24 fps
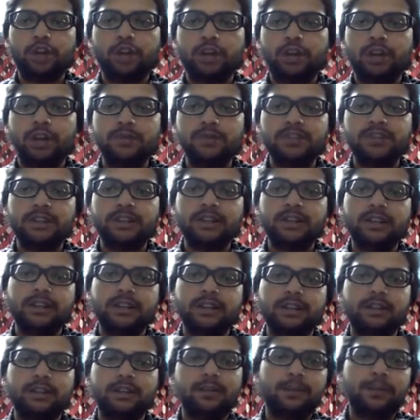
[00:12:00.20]
comes under
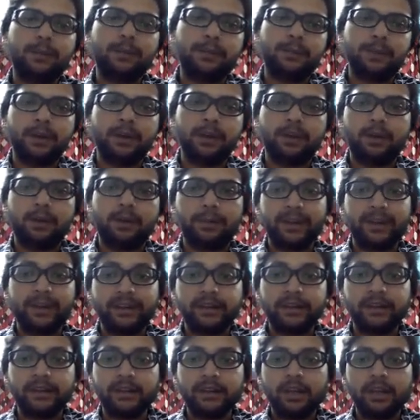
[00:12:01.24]

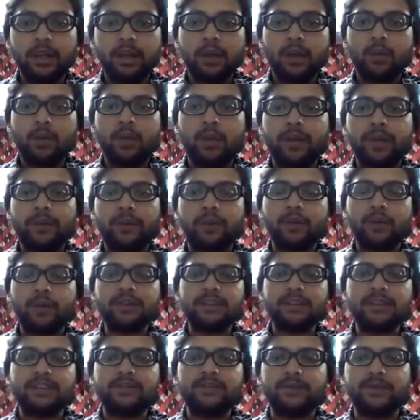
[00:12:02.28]
patent. Why?
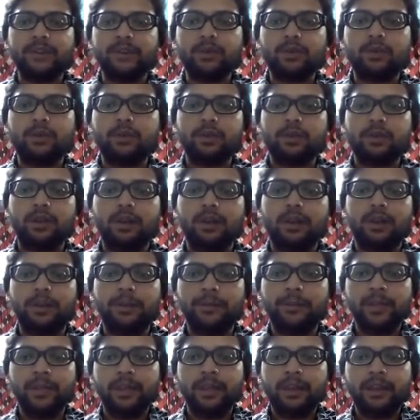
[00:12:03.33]
Because as we know,
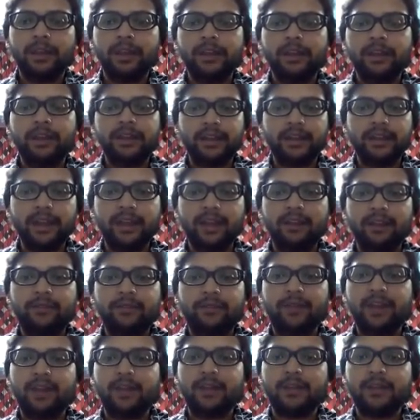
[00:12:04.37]
in India,
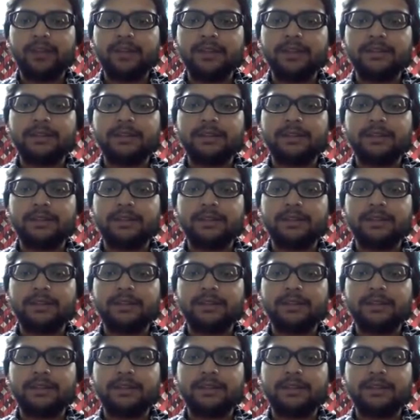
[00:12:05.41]
farmers